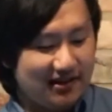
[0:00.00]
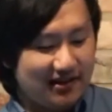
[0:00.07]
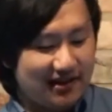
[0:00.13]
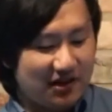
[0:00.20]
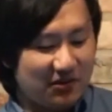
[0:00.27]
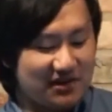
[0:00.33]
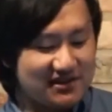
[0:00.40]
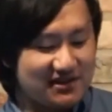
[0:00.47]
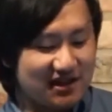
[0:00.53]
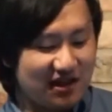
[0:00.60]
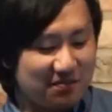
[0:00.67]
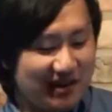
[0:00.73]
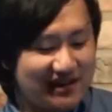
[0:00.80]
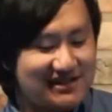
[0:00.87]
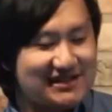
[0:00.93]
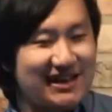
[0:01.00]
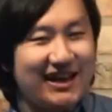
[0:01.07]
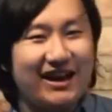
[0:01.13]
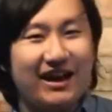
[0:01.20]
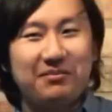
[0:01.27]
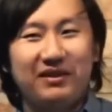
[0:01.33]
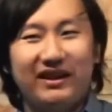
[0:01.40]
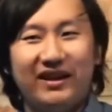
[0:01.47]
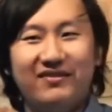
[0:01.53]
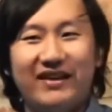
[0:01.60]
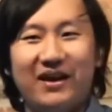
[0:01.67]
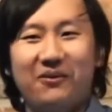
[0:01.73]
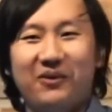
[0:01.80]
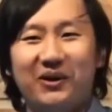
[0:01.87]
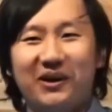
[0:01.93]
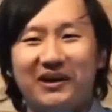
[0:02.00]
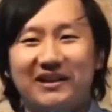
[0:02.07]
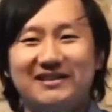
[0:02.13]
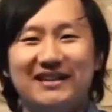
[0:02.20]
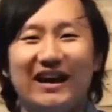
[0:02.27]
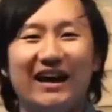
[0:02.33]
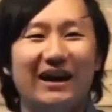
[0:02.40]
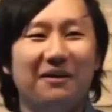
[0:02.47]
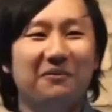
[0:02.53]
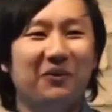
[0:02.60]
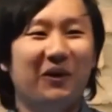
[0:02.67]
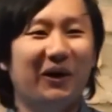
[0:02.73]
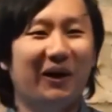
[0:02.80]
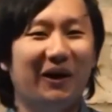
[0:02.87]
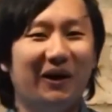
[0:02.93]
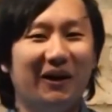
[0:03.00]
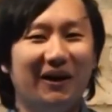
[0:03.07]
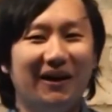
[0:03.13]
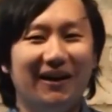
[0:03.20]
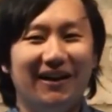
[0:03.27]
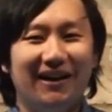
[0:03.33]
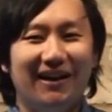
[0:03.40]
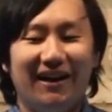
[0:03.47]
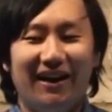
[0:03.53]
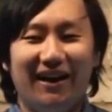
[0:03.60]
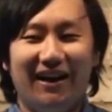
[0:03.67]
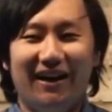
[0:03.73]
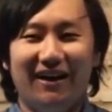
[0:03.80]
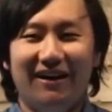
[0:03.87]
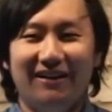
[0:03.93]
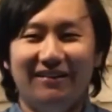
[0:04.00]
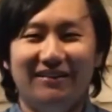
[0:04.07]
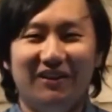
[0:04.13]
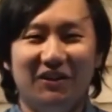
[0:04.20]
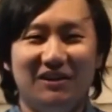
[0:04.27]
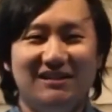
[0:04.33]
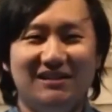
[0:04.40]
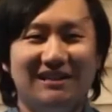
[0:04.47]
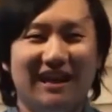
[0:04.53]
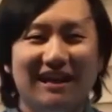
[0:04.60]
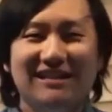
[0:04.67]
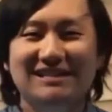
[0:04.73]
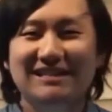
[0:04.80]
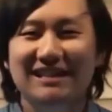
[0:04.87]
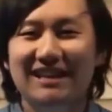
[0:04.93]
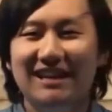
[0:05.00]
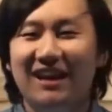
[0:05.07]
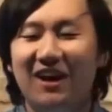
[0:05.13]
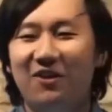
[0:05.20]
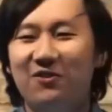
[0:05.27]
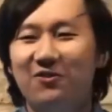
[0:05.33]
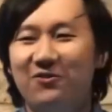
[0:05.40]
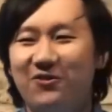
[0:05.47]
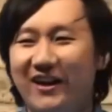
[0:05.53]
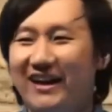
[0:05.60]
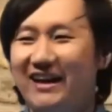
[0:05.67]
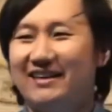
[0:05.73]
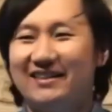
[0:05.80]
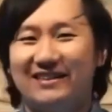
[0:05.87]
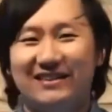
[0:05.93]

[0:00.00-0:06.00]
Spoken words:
I want to start by saying I believe that we're in a time where there is testing of faith.